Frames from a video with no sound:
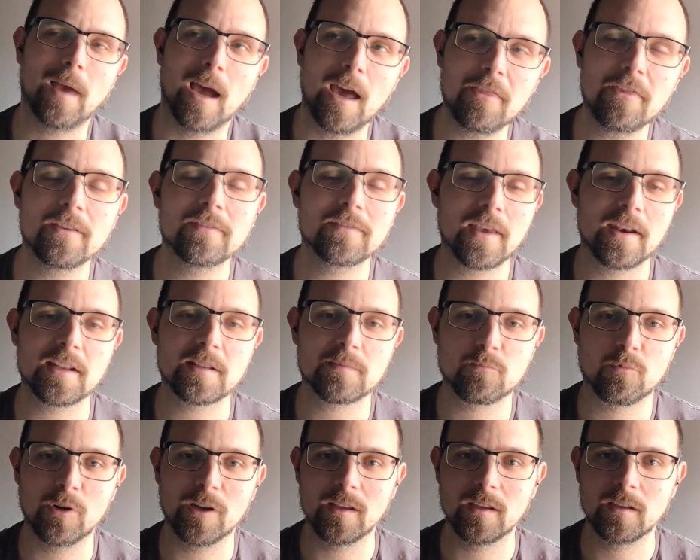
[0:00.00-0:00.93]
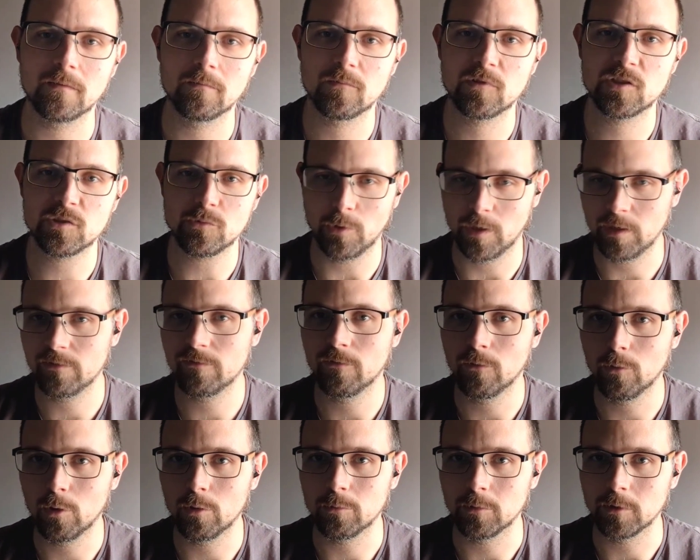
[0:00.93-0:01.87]
I think that is pretty
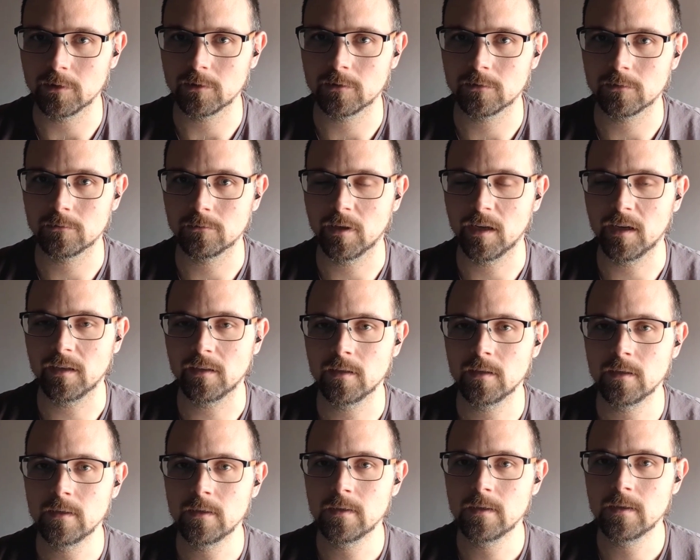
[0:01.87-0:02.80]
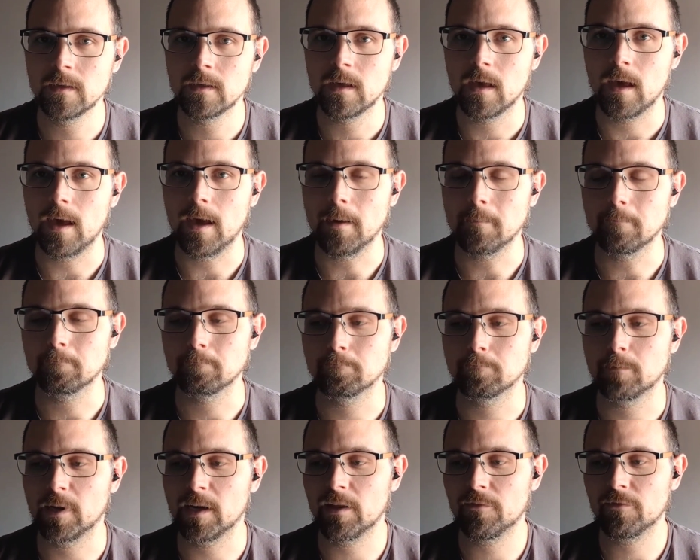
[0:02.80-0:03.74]
straightforward, right?
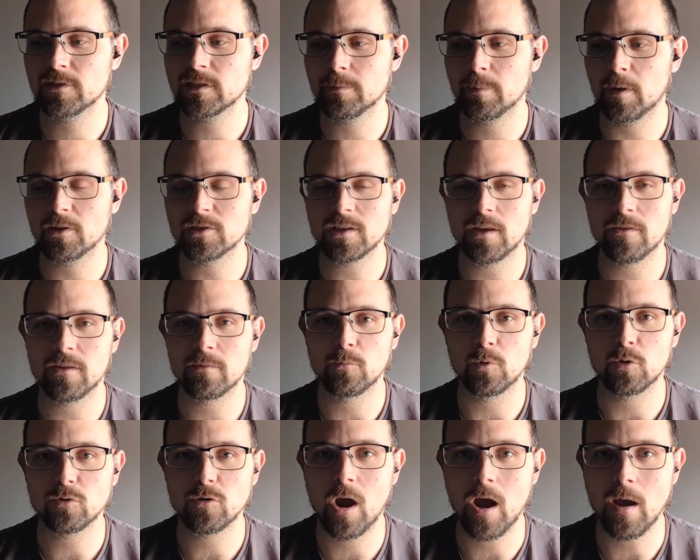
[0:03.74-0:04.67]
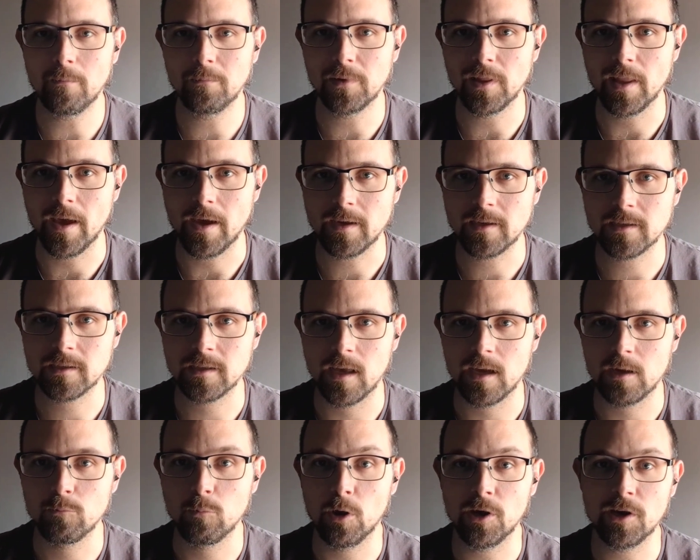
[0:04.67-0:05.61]
But if it's about something more complex,
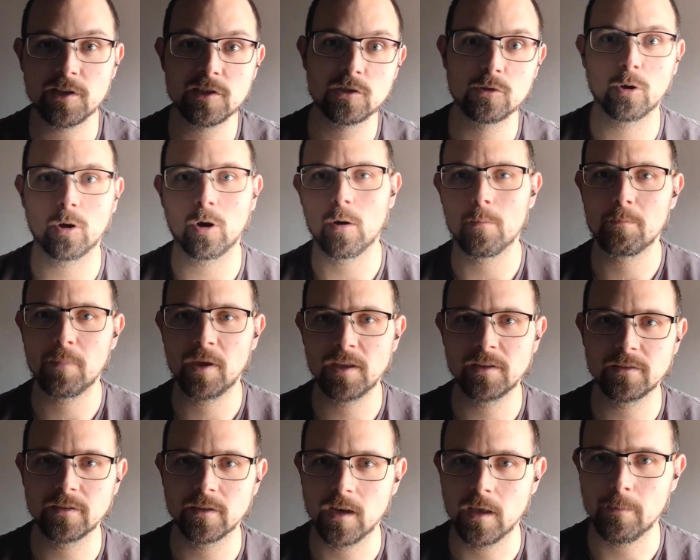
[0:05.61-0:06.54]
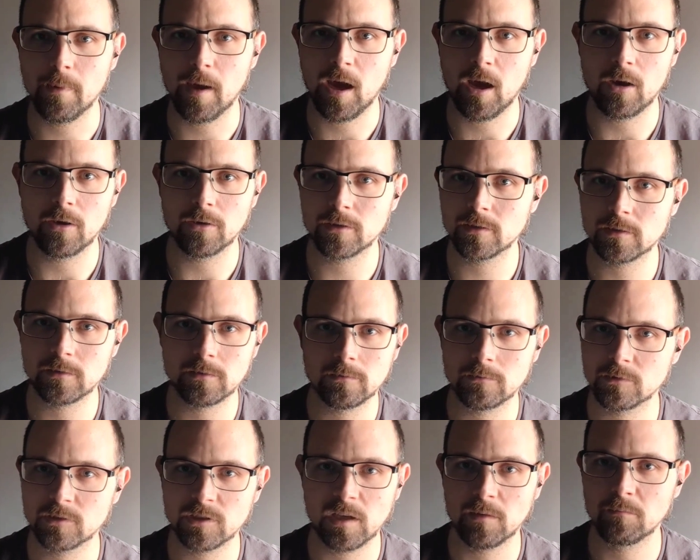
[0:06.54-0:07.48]
like what is your opinion about
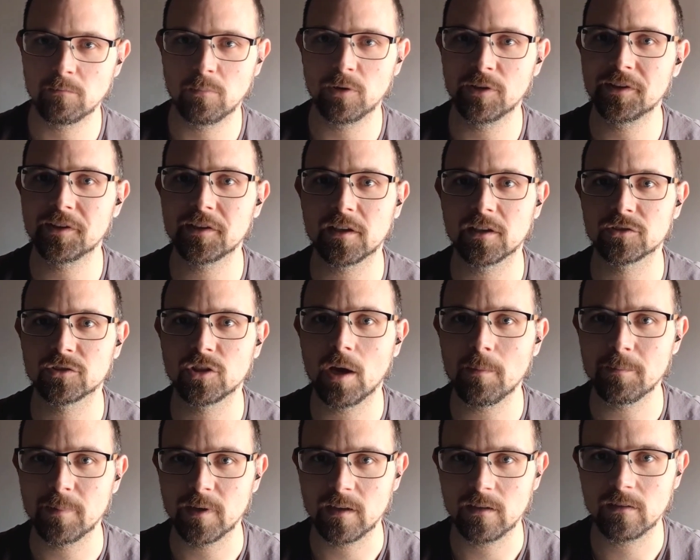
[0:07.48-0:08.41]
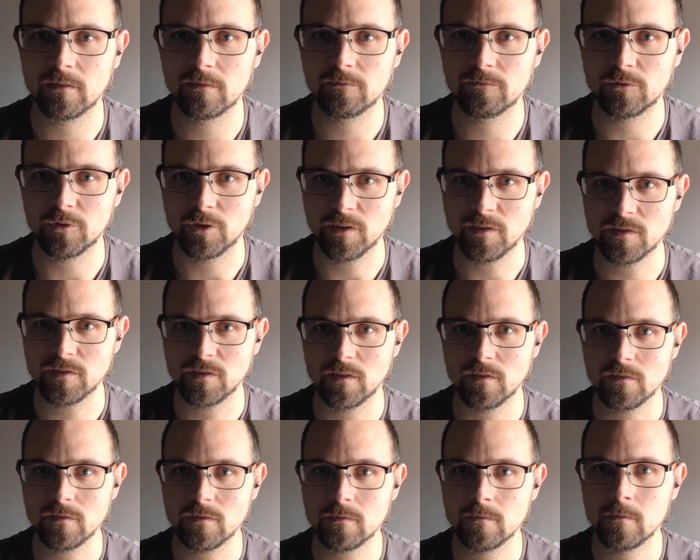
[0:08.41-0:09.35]
some political topic, for
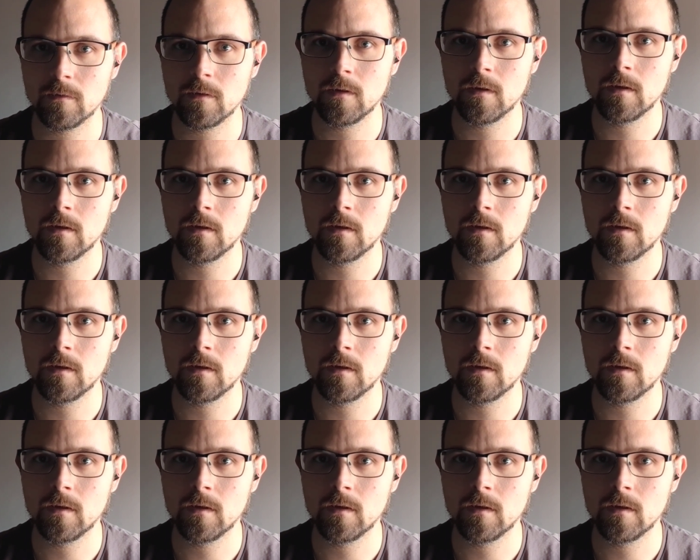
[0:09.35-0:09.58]
instance,